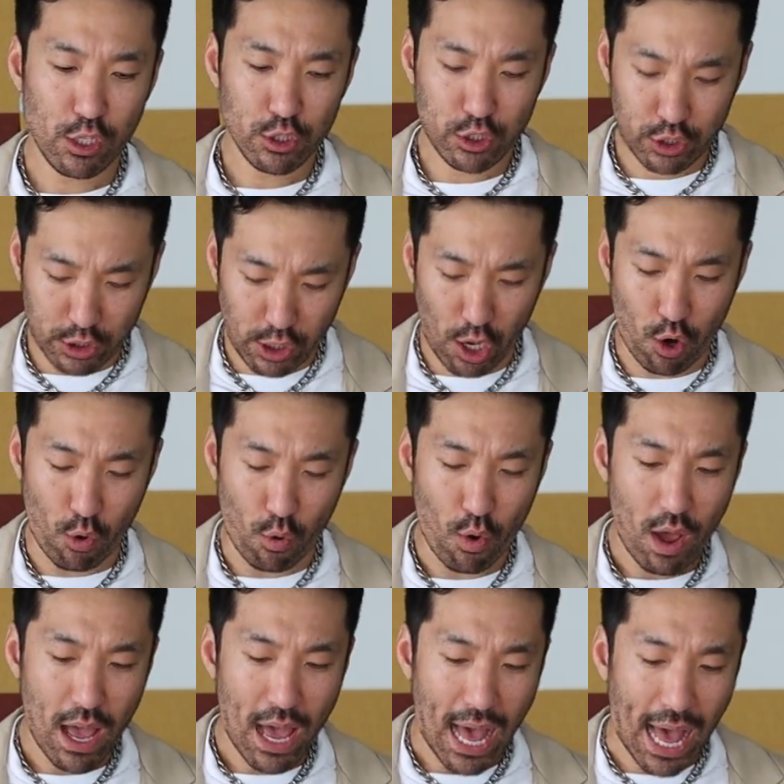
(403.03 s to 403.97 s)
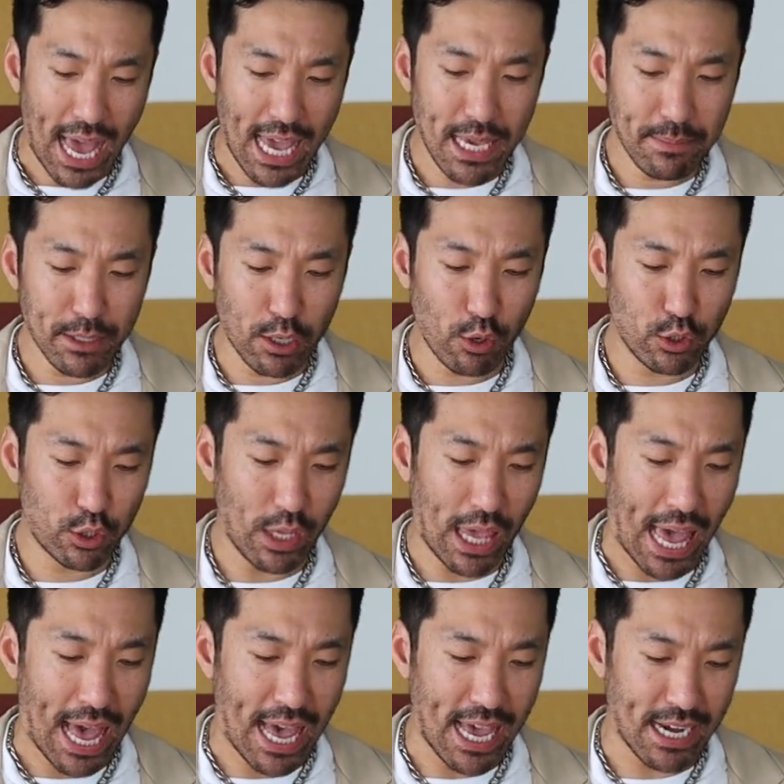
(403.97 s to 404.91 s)
So I am going
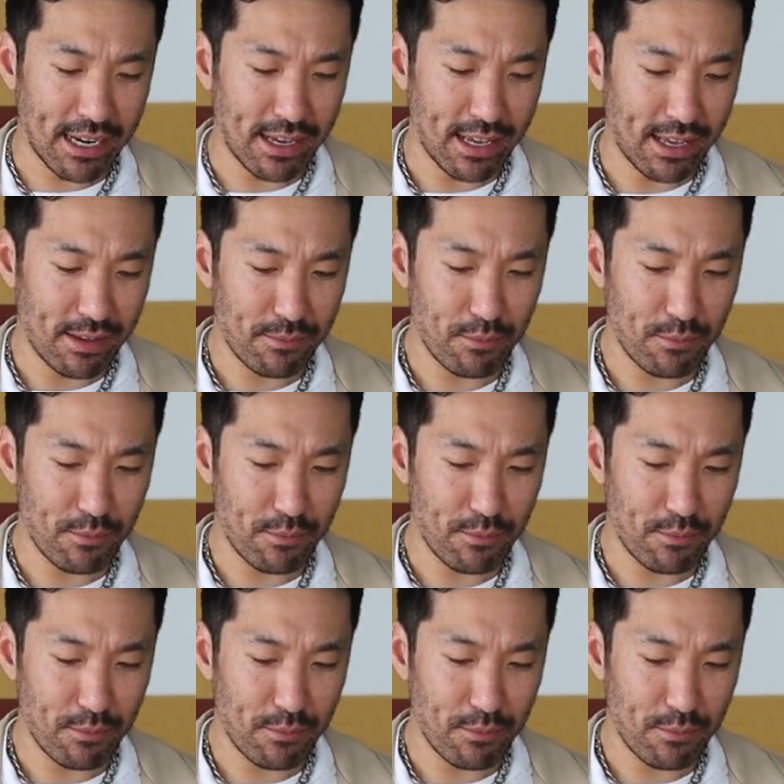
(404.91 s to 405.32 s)
to add